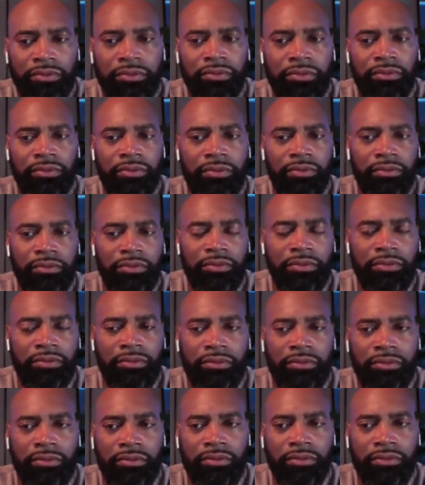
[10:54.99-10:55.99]

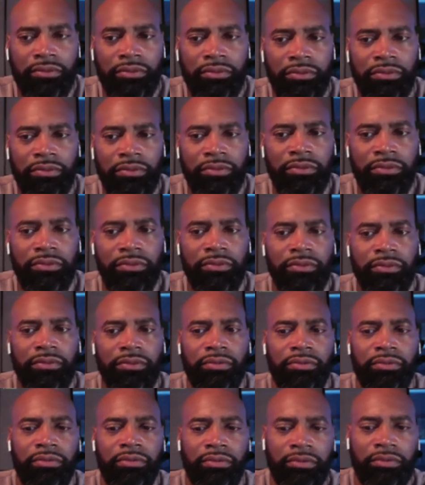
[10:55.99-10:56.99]

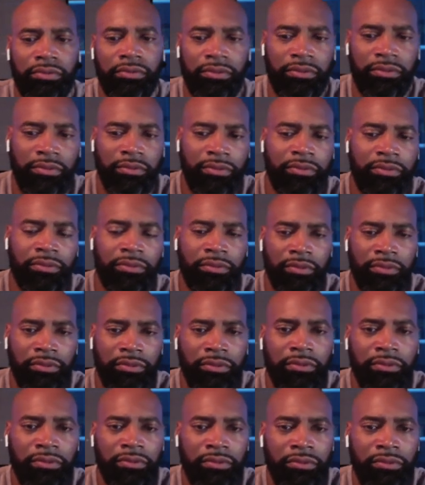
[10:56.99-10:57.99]

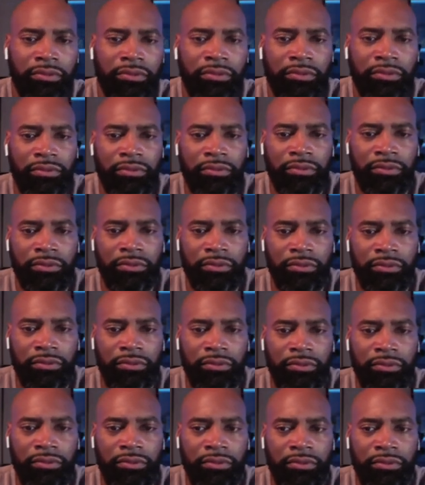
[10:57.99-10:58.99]

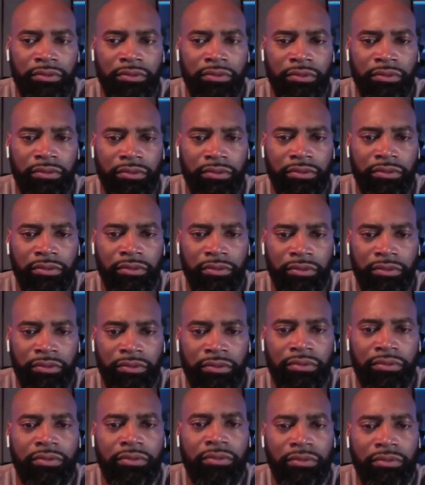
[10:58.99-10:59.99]

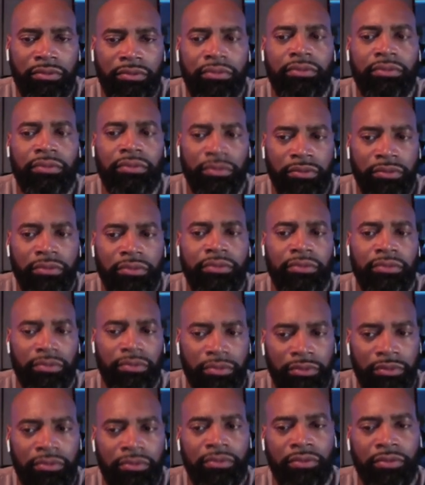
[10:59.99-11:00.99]

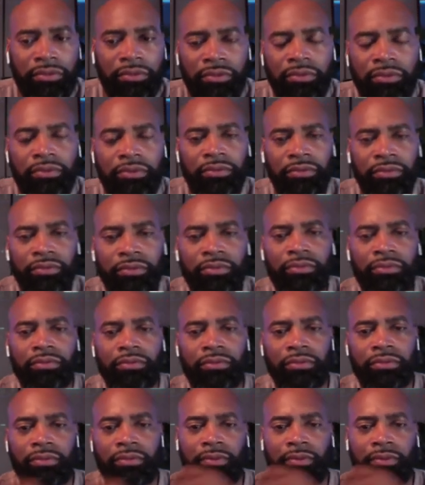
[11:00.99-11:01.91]
[no speech]